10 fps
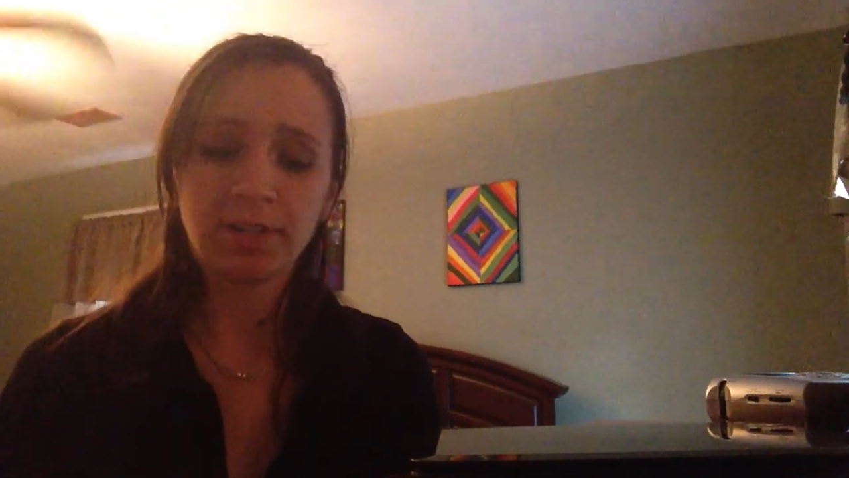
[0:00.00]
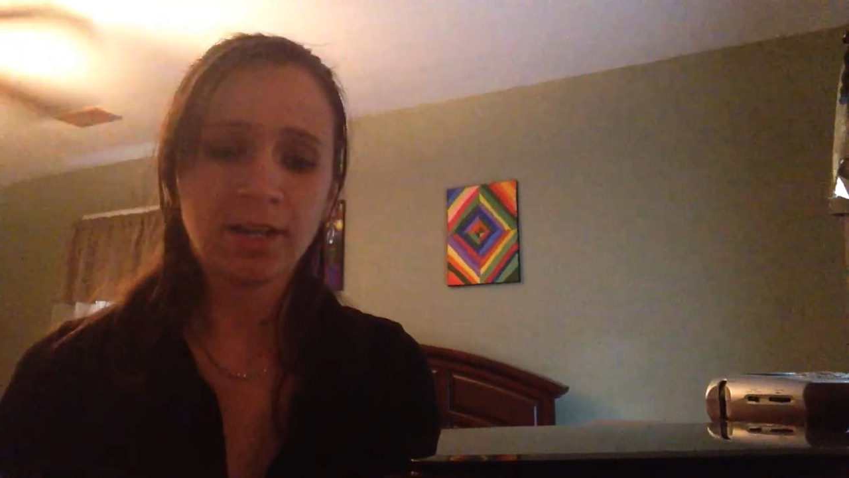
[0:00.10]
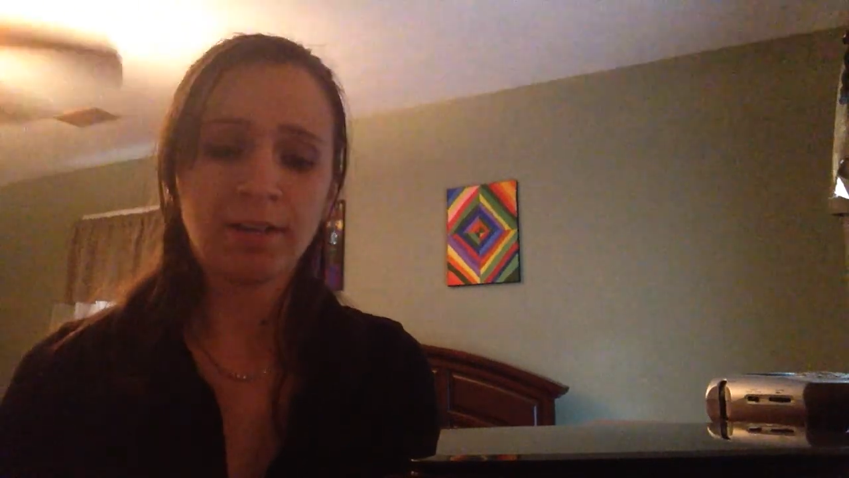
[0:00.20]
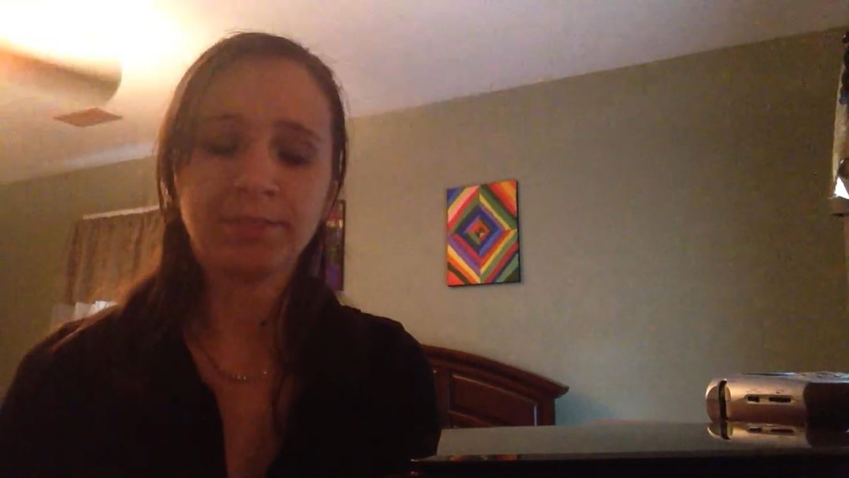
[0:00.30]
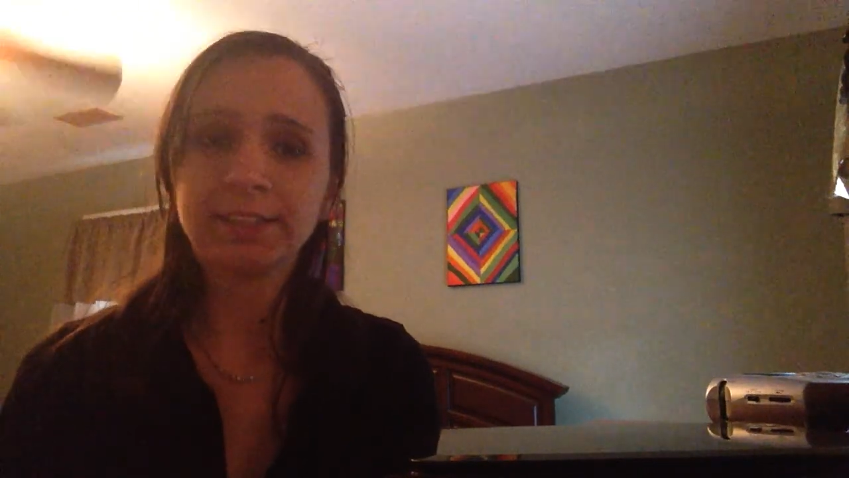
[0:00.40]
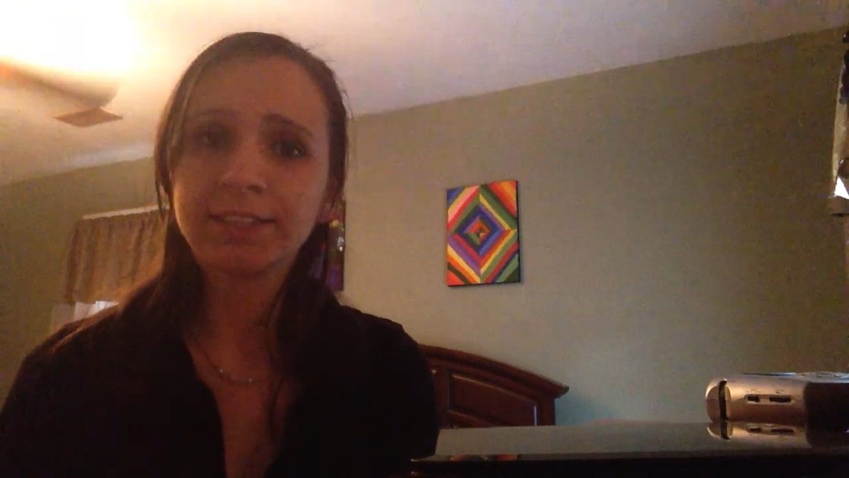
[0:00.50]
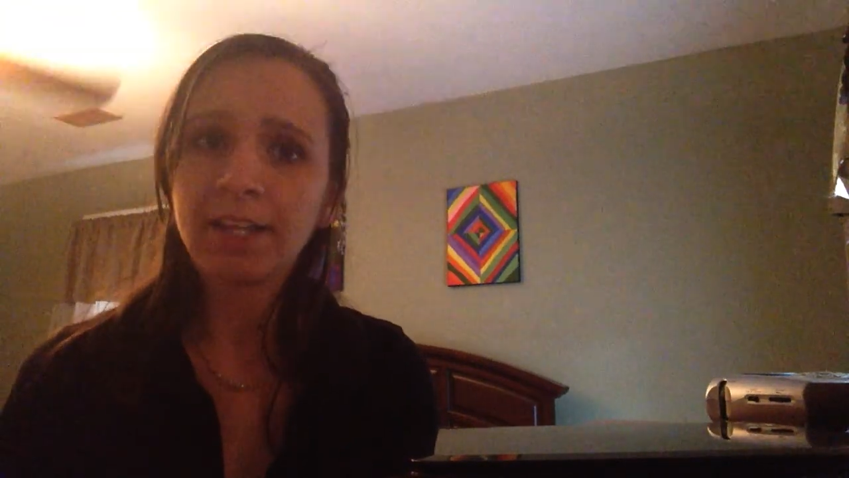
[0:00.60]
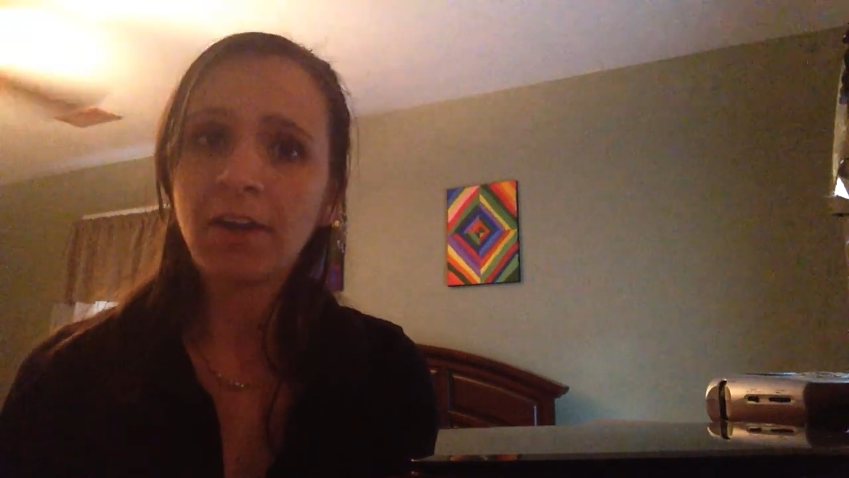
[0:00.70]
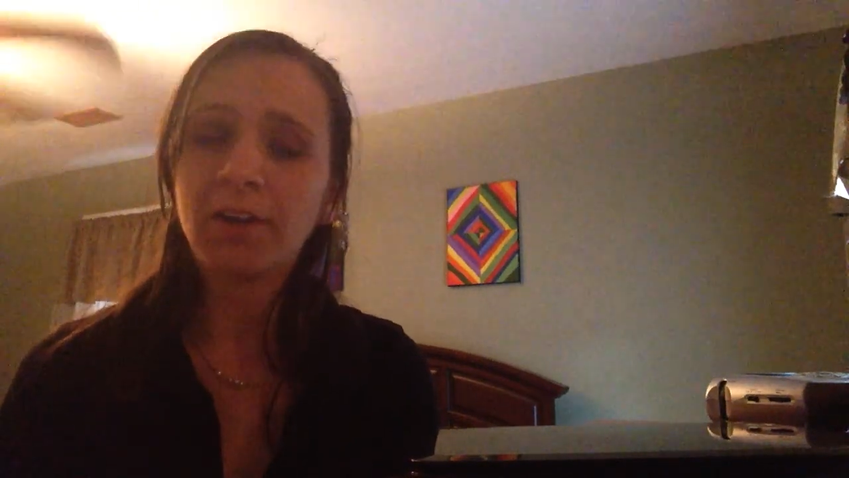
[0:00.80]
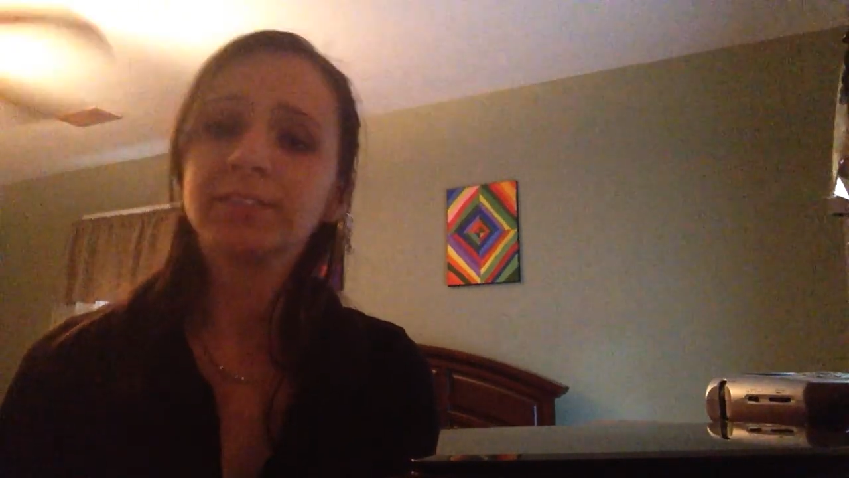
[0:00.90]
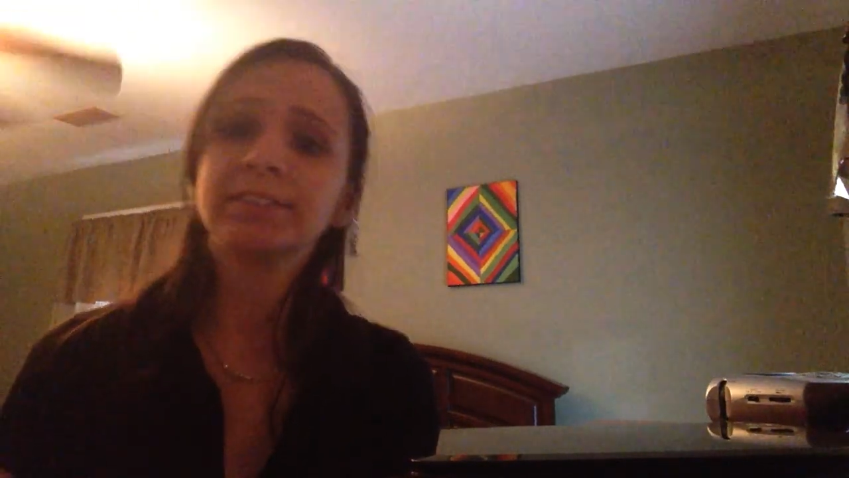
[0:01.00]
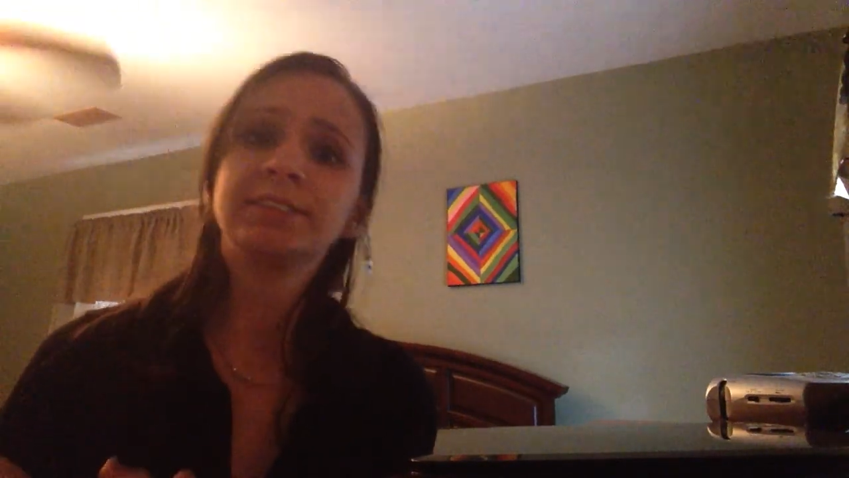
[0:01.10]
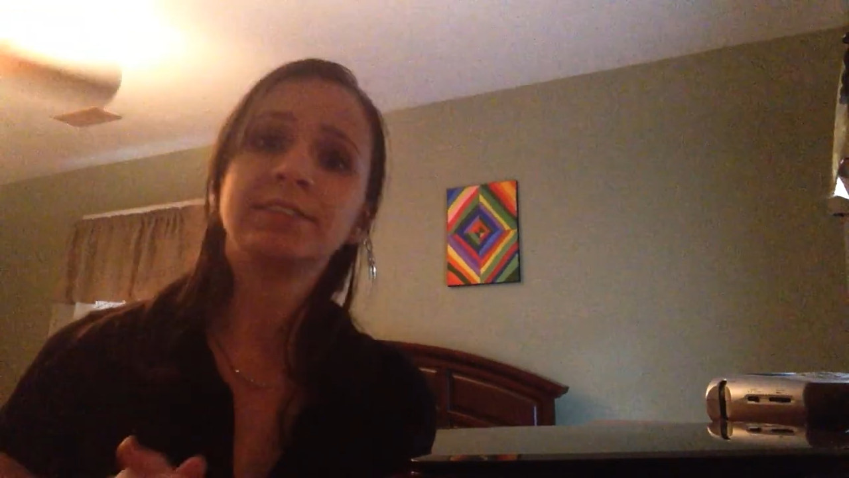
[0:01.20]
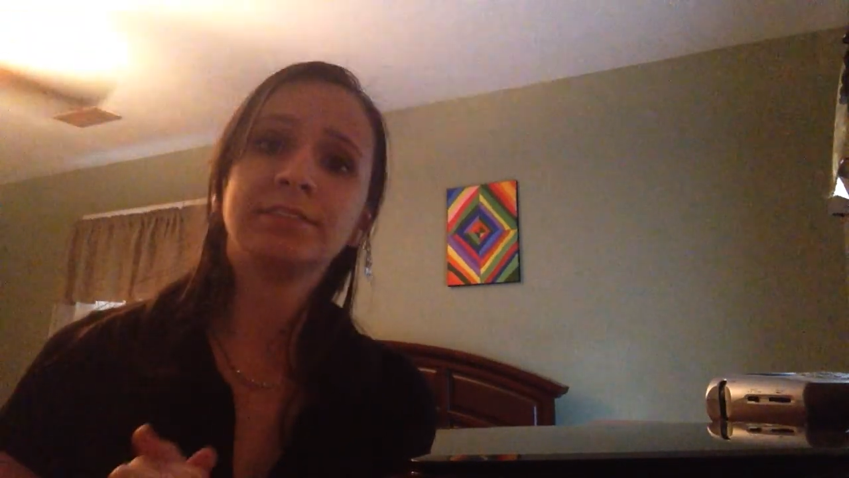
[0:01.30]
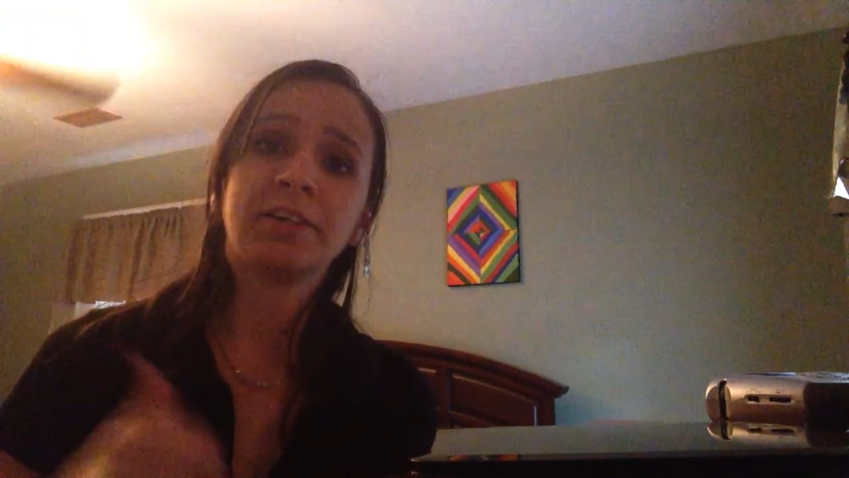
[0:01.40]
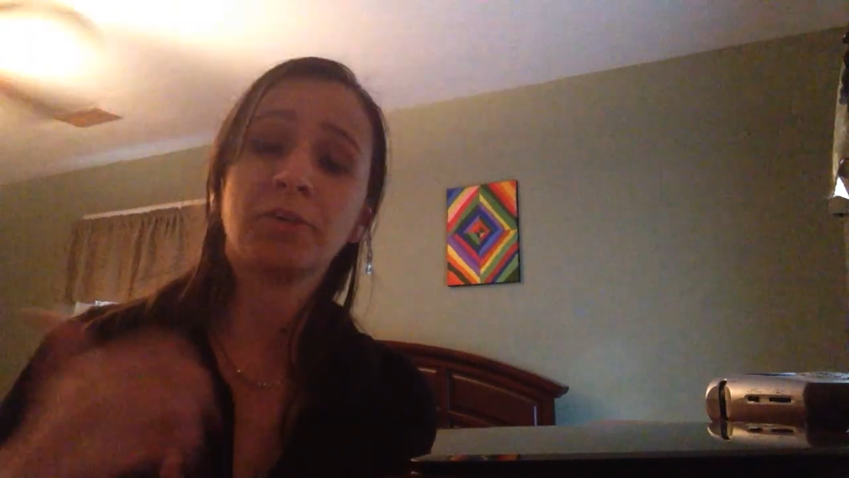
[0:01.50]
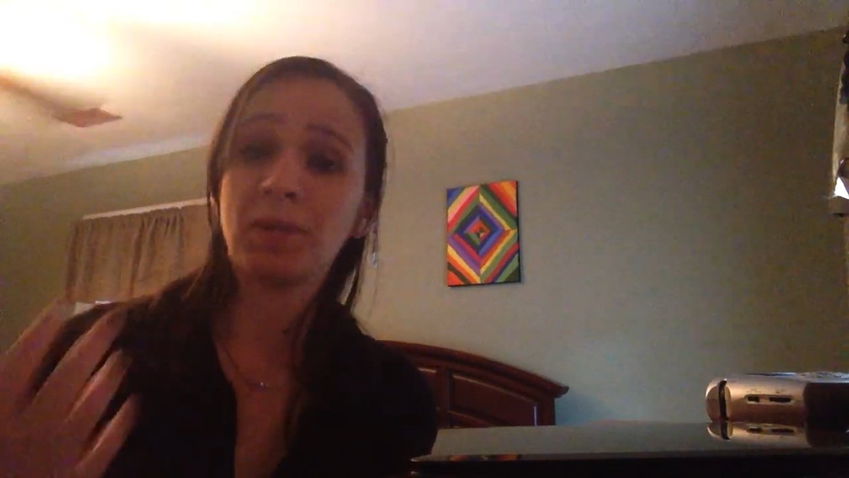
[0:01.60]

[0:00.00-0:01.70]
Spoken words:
obviously they're